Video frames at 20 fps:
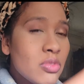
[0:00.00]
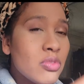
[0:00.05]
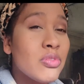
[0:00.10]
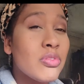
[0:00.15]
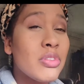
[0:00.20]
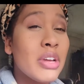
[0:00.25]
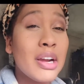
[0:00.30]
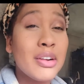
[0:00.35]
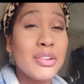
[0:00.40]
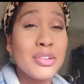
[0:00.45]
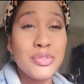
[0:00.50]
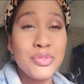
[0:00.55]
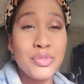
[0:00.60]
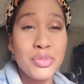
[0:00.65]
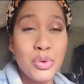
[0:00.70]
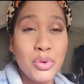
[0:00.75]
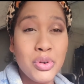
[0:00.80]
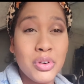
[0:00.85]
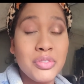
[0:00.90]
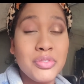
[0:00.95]
Very
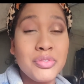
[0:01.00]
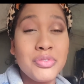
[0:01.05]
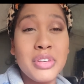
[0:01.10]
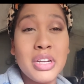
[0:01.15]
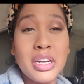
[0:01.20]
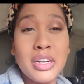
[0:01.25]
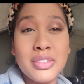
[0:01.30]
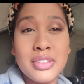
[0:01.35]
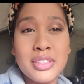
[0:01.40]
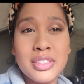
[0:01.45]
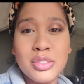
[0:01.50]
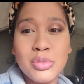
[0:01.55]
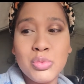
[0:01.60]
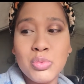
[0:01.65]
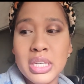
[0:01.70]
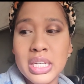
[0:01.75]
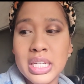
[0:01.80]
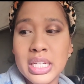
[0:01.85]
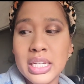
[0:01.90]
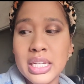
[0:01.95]
floral, very
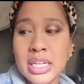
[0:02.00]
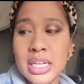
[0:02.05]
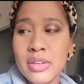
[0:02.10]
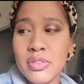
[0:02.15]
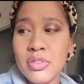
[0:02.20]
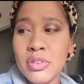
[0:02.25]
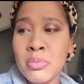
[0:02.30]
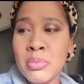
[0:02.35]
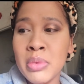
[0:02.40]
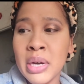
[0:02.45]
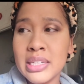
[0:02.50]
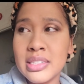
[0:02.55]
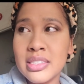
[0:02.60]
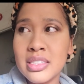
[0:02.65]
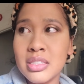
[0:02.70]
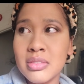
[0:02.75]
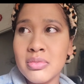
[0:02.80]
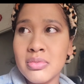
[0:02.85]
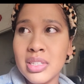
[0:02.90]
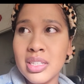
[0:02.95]
sweet. It
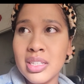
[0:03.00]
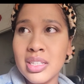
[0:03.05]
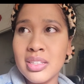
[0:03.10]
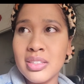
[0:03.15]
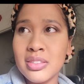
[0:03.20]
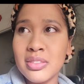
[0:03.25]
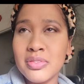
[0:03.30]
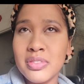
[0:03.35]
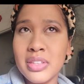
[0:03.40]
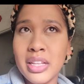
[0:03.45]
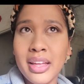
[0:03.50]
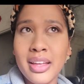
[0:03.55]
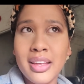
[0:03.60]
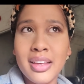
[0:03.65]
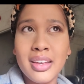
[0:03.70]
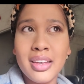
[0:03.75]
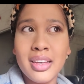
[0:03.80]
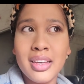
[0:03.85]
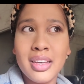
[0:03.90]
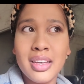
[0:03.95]
reminds me of
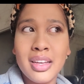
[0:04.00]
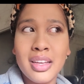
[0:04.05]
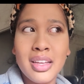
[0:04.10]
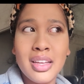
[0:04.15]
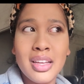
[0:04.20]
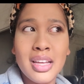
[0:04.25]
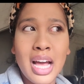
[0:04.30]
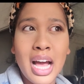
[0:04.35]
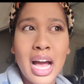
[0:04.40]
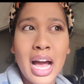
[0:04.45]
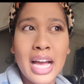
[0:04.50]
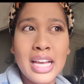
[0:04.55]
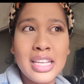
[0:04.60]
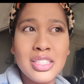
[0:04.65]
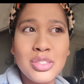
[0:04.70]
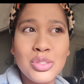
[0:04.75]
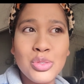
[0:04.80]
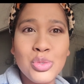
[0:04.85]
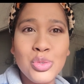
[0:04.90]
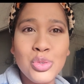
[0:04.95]
like high
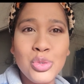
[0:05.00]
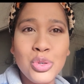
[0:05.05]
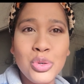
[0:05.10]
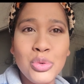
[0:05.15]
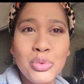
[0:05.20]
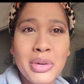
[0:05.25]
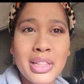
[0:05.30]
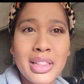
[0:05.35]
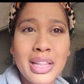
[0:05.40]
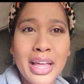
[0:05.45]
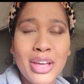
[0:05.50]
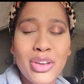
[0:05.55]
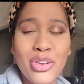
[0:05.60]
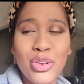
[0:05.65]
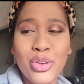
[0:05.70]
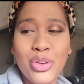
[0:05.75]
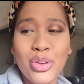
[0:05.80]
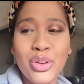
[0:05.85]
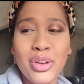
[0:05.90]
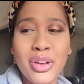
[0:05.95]
school when, like,
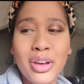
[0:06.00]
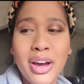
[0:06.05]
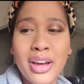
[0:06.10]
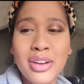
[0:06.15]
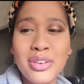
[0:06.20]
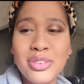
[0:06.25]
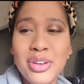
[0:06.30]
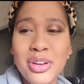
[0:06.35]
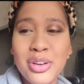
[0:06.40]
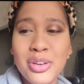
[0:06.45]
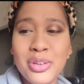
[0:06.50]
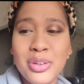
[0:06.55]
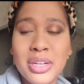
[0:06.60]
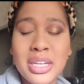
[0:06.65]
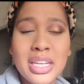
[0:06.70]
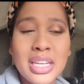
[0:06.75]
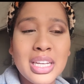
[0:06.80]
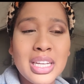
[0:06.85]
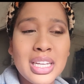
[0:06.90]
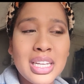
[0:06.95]
I don't know,
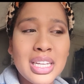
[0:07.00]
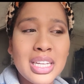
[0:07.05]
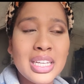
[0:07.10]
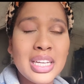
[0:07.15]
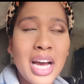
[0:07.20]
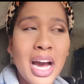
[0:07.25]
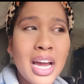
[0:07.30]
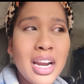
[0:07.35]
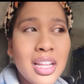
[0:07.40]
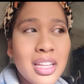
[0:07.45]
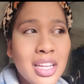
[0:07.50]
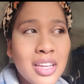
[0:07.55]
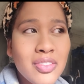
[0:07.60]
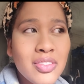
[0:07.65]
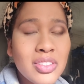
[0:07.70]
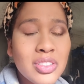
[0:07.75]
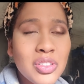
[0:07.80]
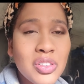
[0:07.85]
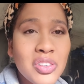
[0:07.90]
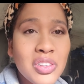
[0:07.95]
kind of like
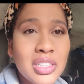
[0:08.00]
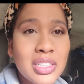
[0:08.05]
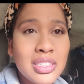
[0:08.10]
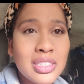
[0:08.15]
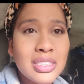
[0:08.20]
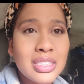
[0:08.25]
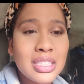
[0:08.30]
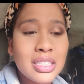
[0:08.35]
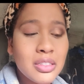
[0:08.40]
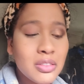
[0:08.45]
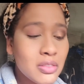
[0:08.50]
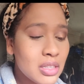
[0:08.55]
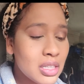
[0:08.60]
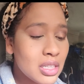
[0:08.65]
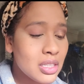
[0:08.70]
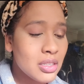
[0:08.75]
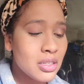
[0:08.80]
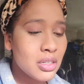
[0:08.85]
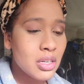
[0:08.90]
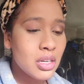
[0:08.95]
Victoria's
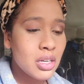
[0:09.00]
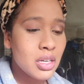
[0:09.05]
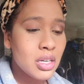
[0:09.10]
Secret,